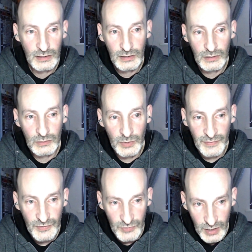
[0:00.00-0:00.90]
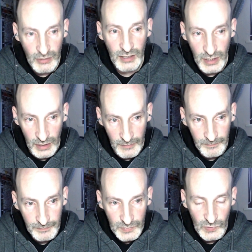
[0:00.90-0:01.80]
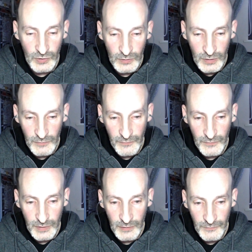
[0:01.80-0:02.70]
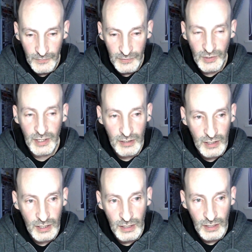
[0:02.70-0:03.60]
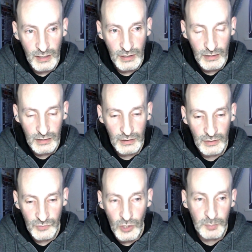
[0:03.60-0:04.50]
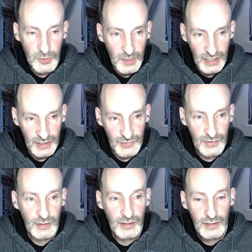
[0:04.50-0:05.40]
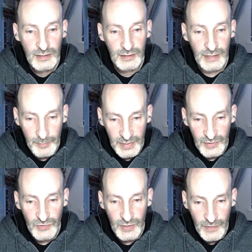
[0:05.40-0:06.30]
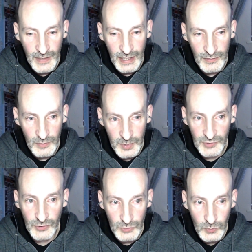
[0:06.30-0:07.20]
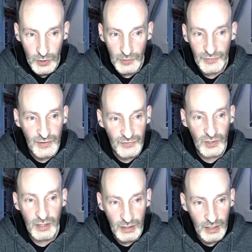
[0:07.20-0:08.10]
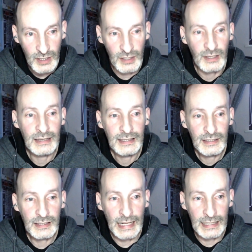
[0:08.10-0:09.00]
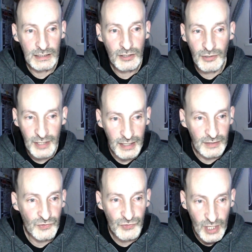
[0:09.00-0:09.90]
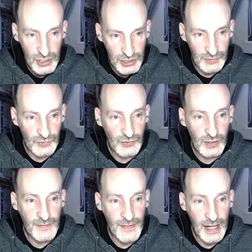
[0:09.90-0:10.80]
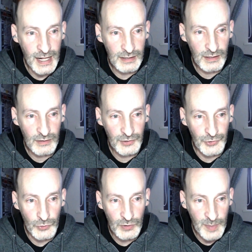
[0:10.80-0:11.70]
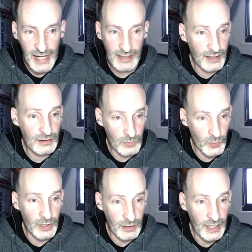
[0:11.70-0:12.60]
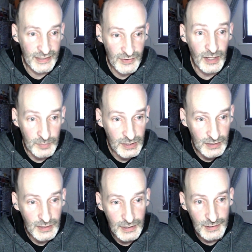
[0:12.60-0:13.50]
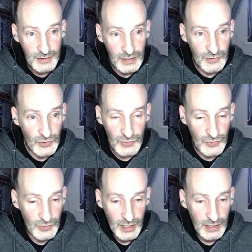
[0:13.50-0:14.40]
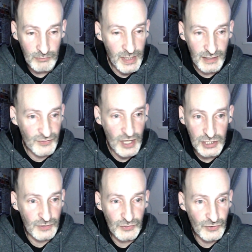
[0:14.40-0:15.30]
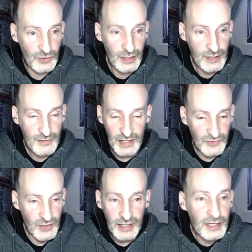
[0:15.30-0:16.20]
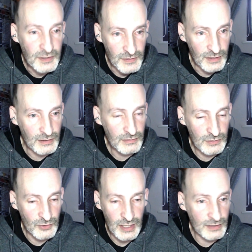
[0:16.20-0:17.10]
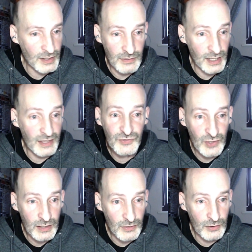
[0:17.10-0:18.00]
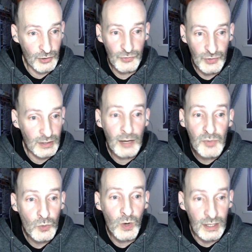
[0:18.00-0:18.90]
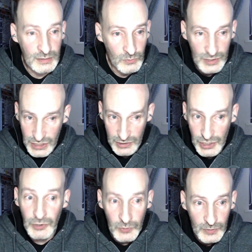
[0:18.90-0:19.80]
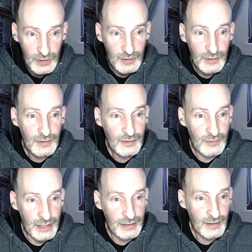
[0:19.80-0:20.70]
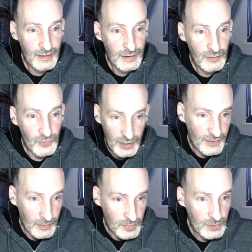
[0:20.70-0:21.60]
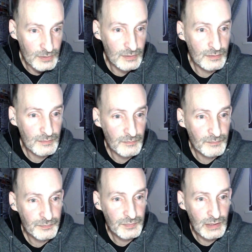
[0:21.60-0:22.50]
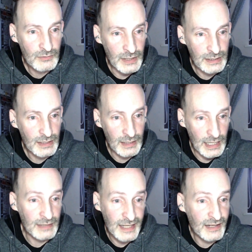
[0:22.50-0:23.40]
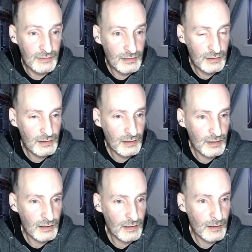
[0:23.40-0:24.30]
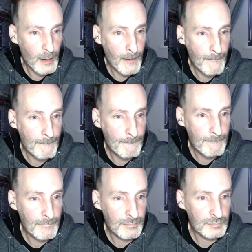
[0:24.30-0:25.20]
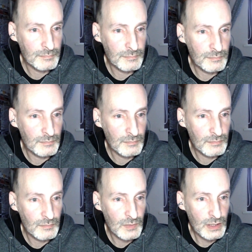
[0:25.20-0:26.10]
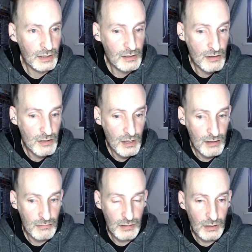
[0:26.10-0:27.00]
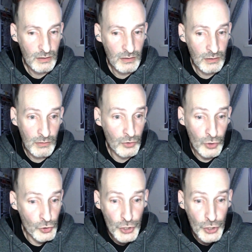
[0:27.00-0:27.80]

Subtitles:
with the secret key. So if the secret key is compromised, that means that the person who knows the secret key can create sessions that your backend will accept, right? So they can make sessions that say anything, right? They can say their user number 1, which is you, right? For example, right? And then they don't need to know any authentication, right? If they know the secret key, then it doesn't matter